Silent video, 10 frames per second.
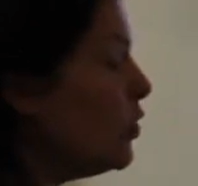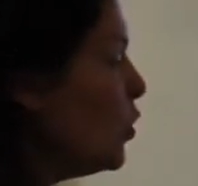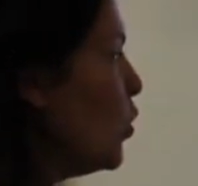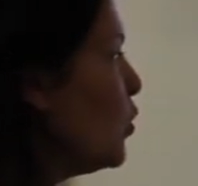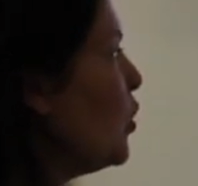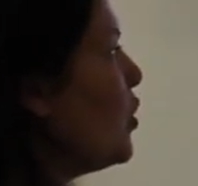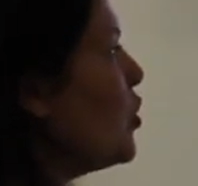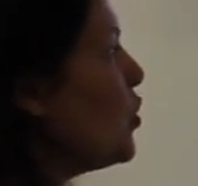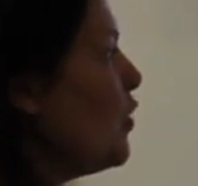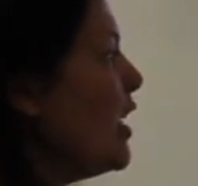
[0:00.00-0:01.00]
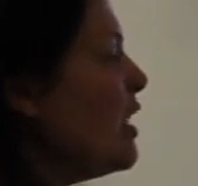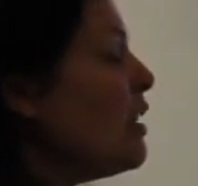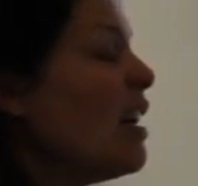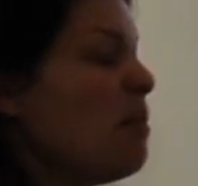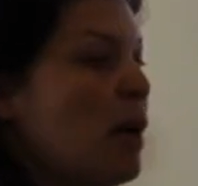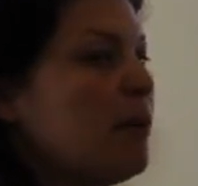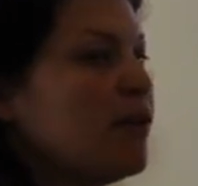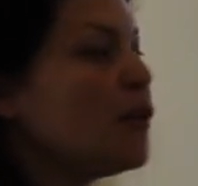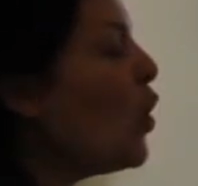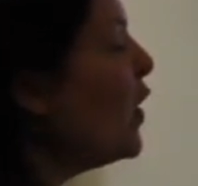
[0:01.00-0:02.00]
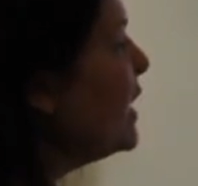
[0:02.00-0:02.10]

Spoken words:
talk to the screen. Maybe if you've got